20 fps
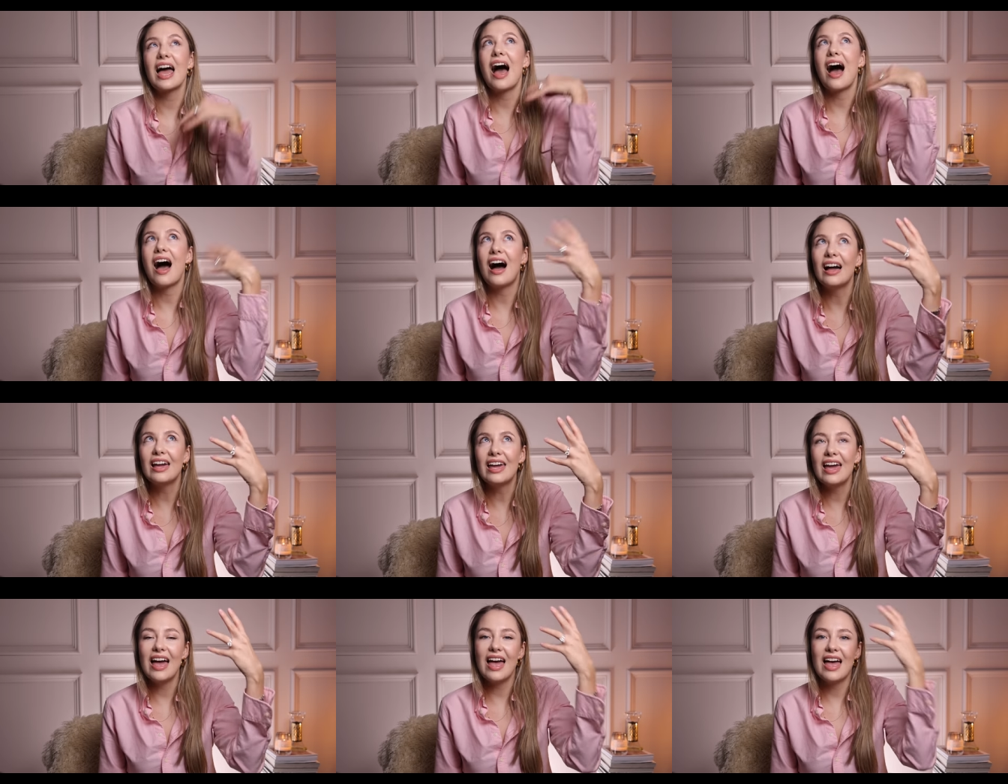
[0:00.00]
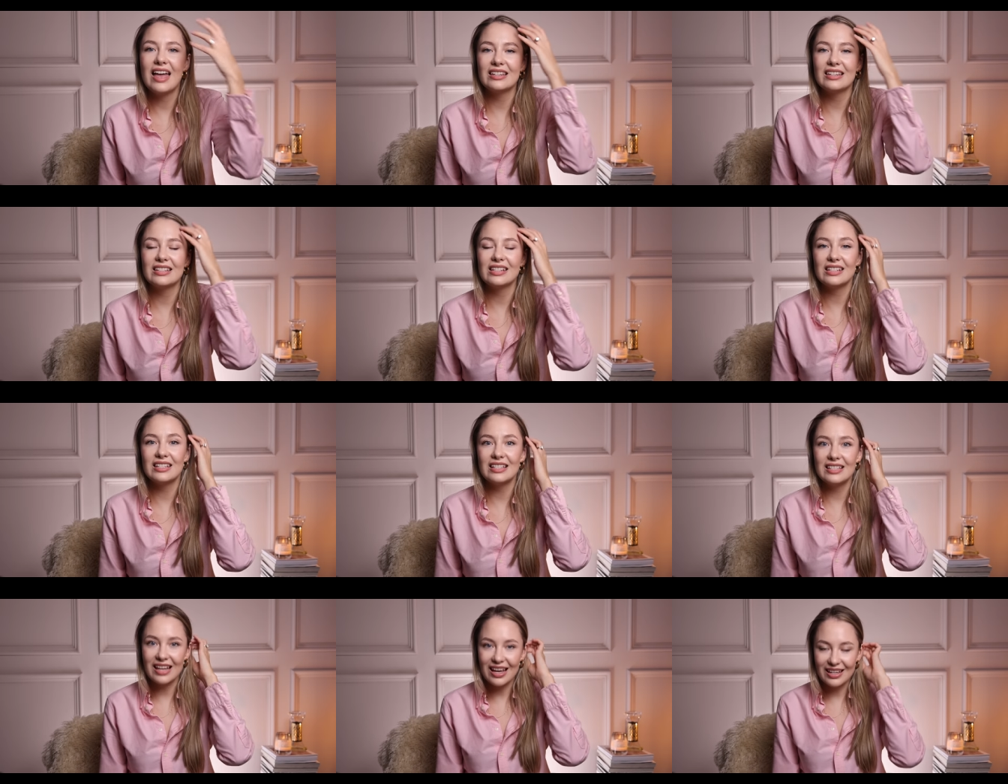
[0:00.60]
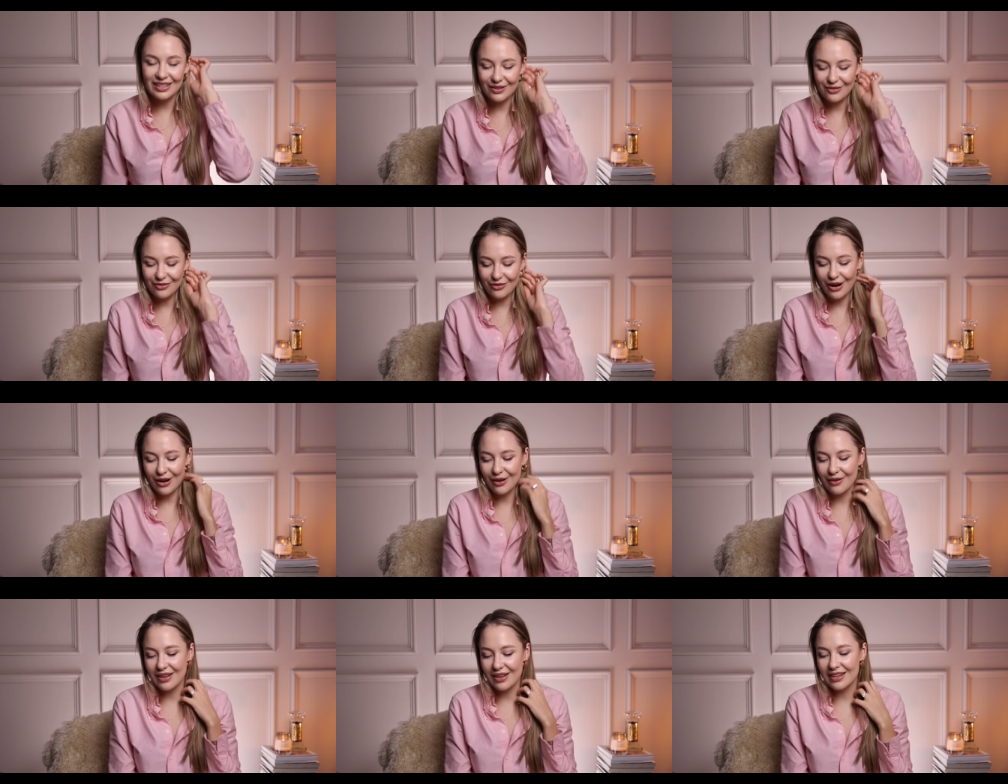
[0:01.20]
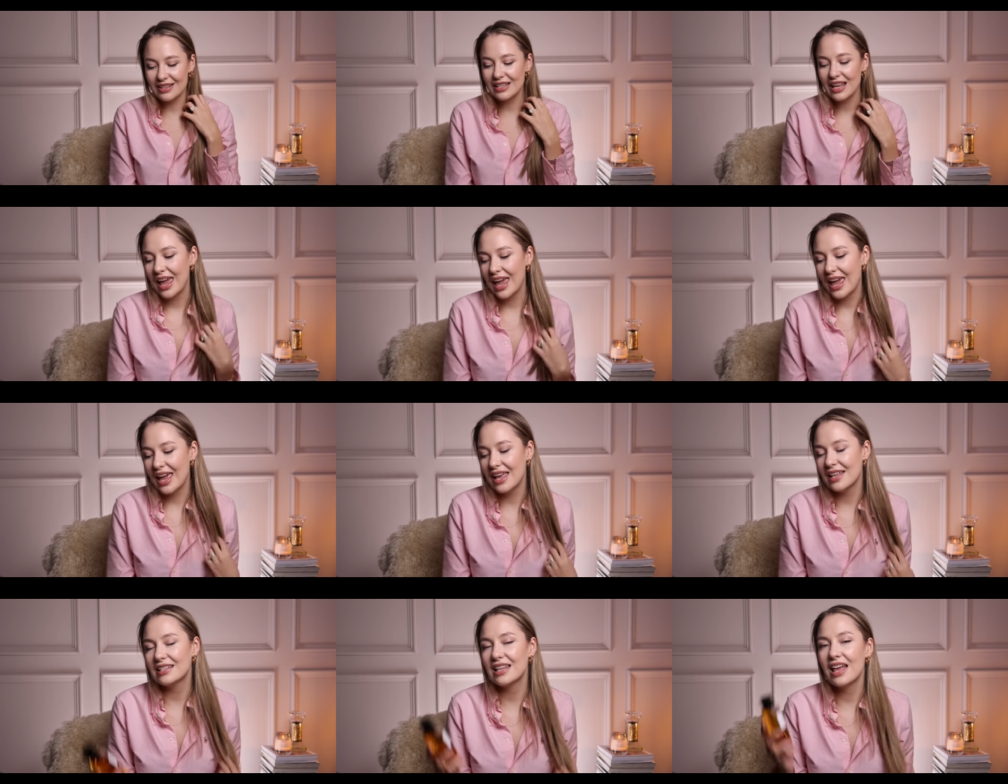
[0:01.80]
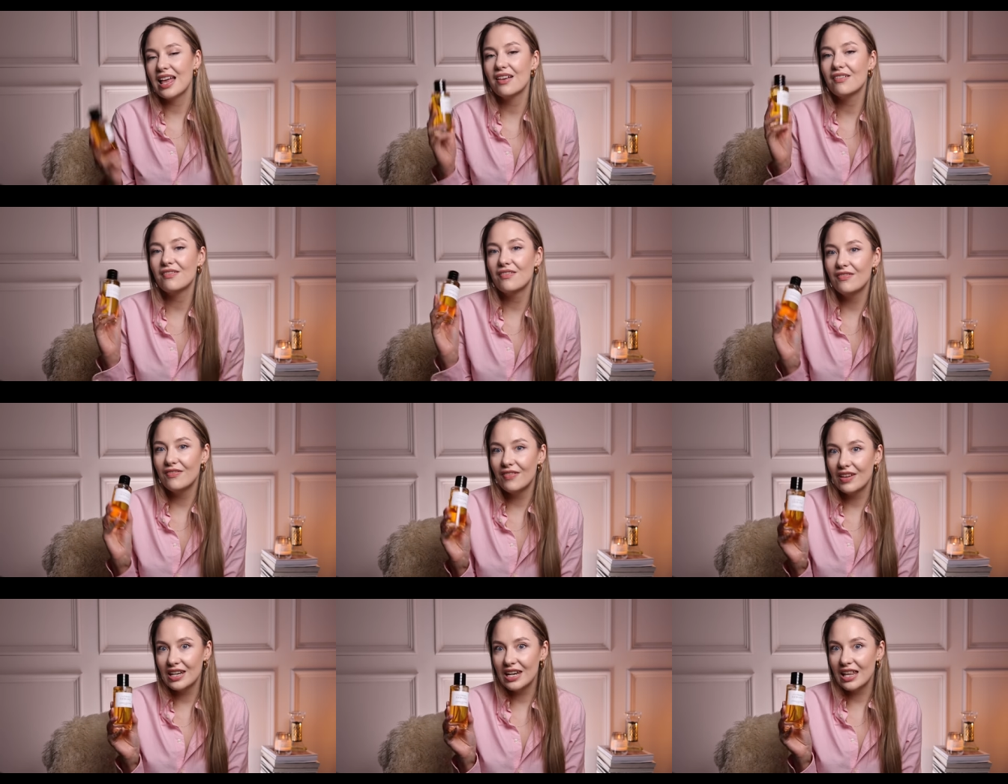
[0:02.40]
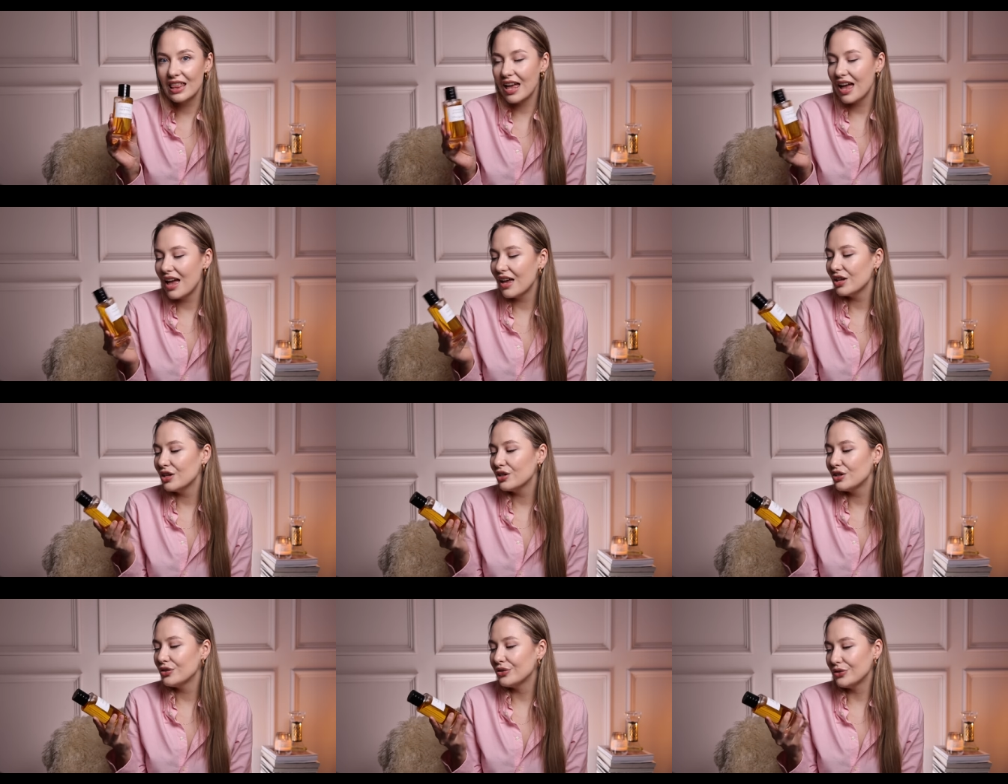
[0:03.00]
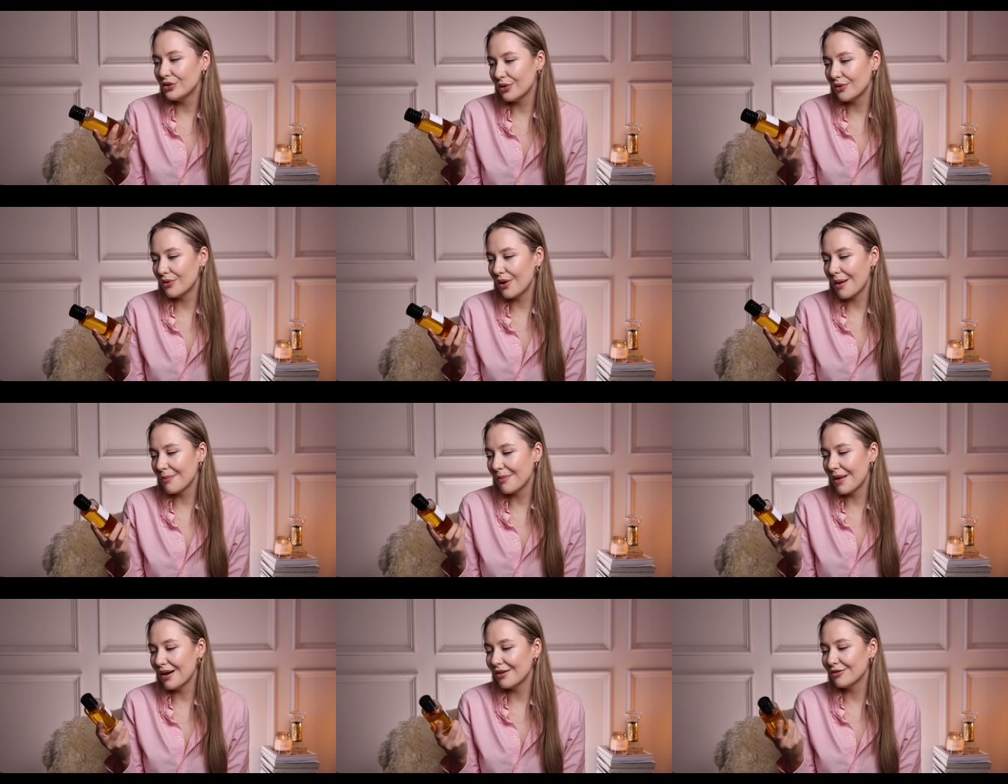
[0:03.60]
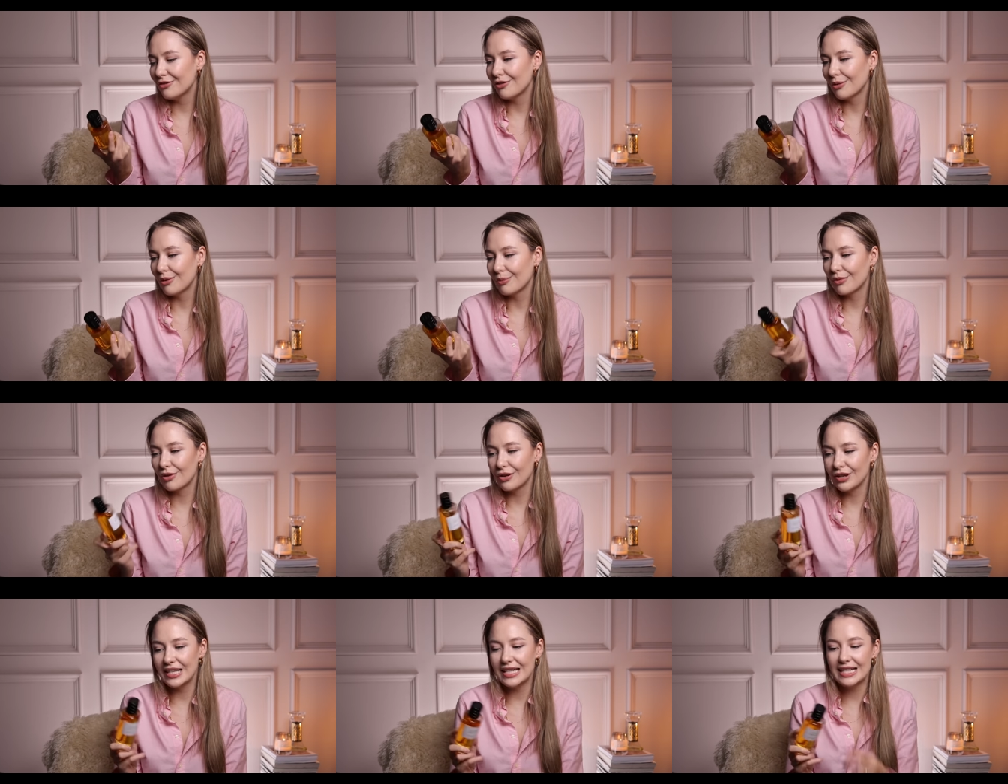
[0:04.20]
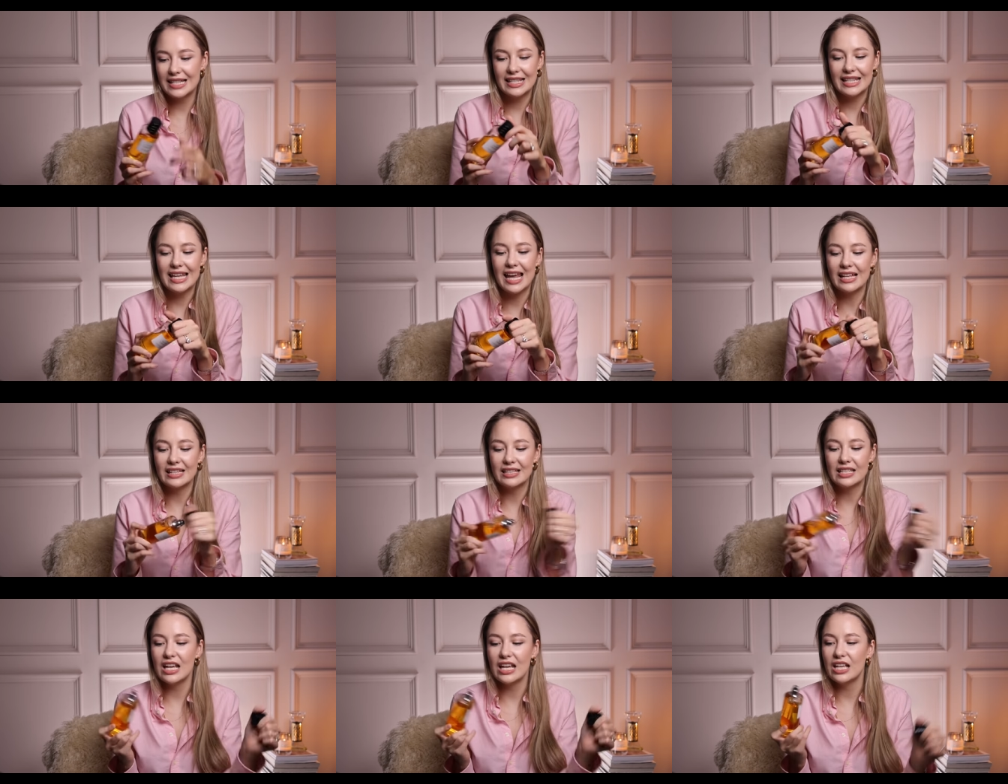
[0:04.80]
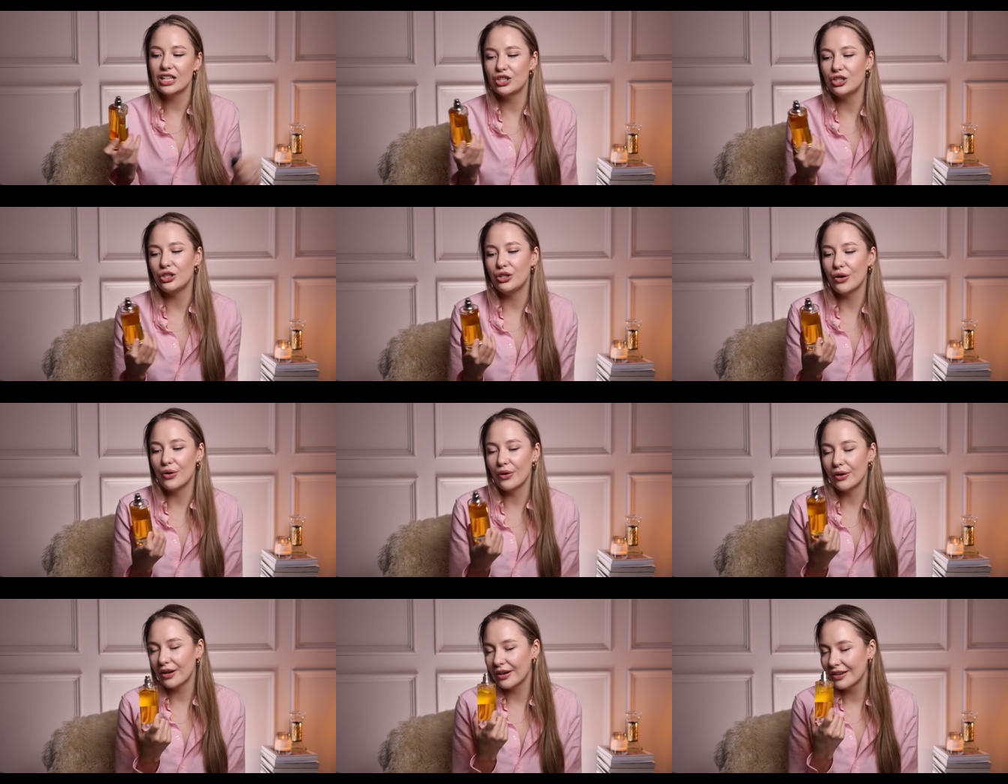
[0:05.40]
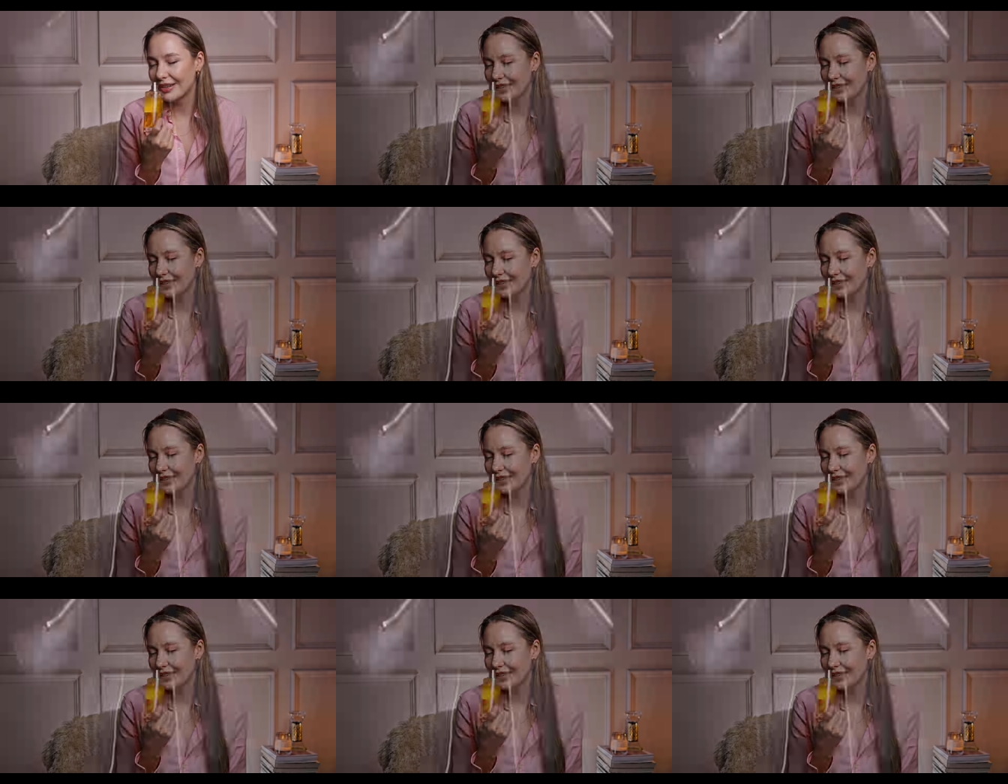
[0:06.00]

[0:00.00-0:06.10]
higher-end designer fragrance is Vanilla Diorama from Christian Dior.